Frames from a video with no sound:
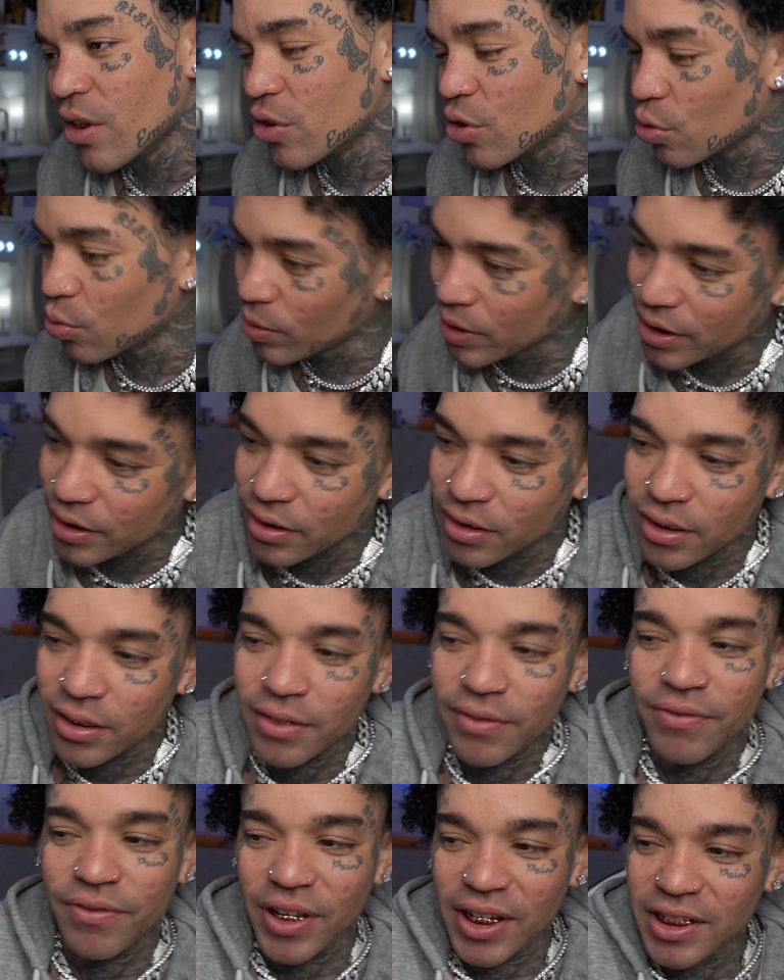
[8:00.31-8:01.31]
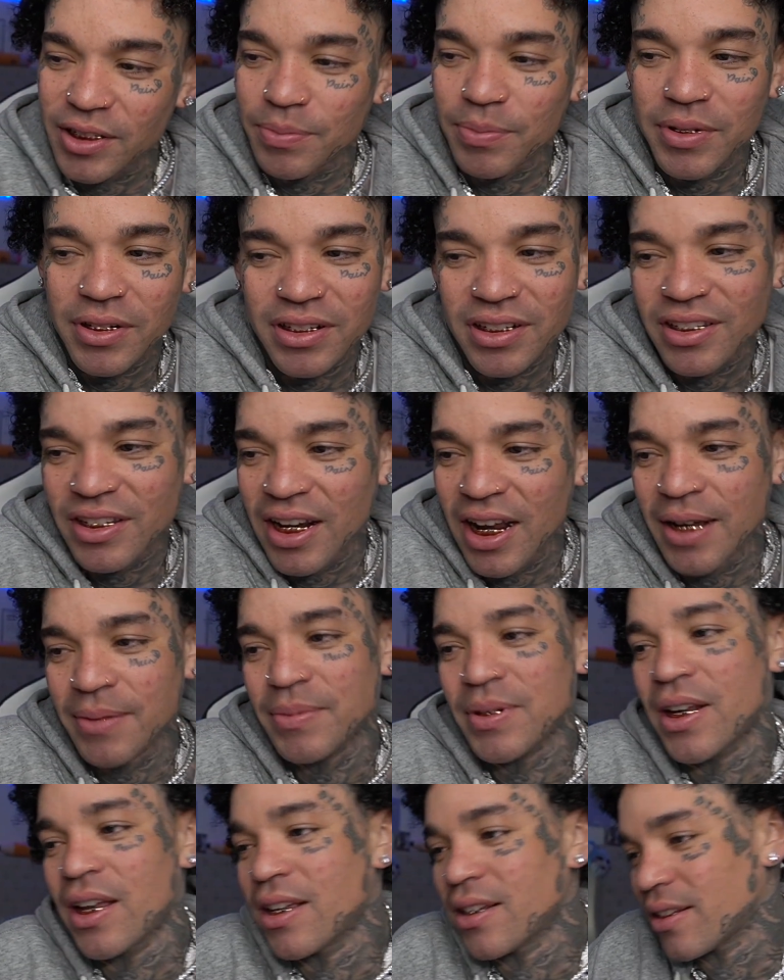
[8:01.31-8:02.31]
Twitter, Facebook,
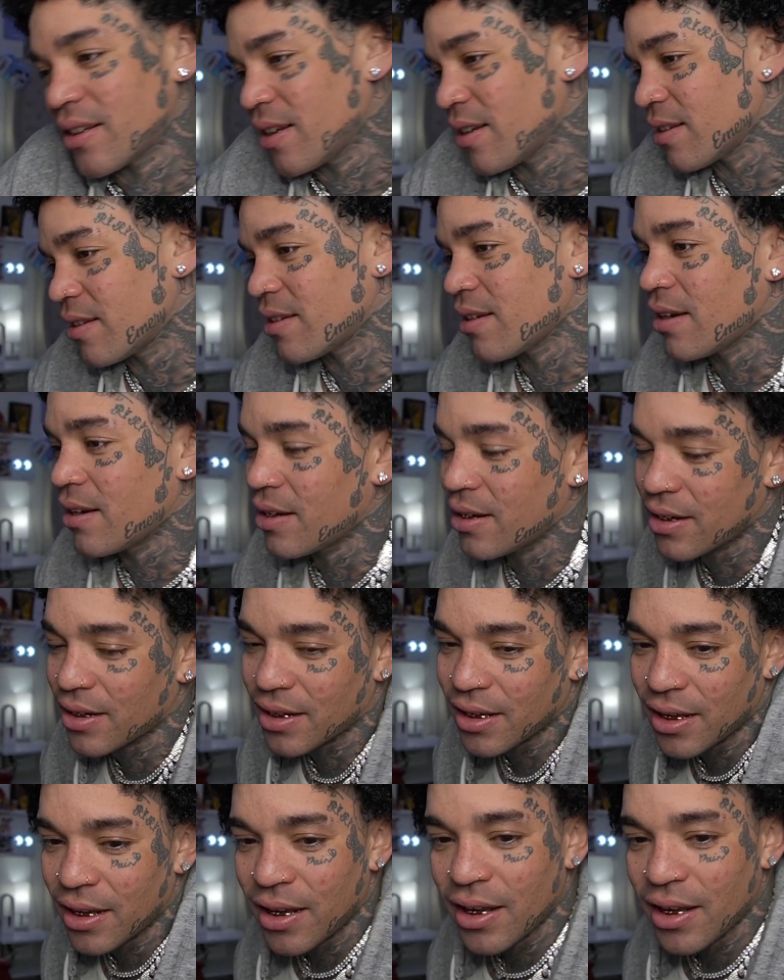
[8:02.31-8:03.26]
Snapchat, TikTok.